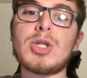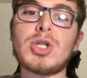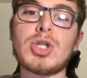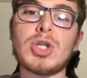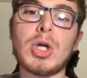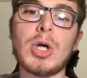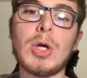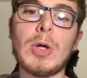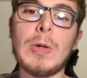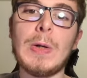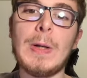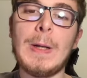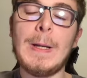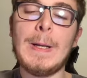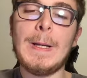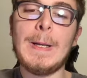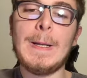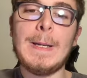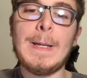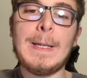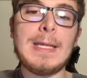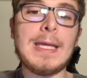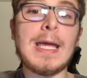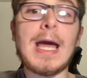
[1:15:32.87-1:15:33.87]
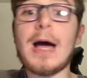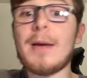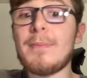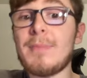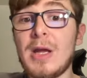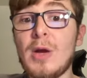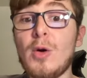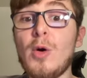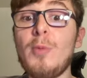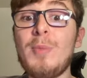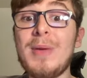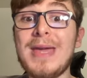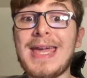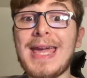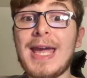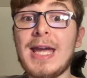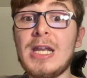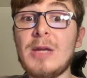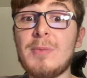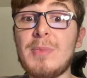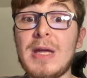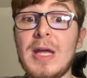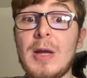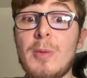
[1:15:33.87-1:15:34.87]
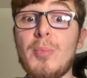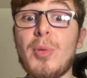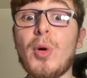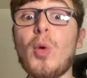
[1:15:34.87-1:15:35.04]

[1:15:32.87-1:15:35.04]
So, yeah, it would be KDB.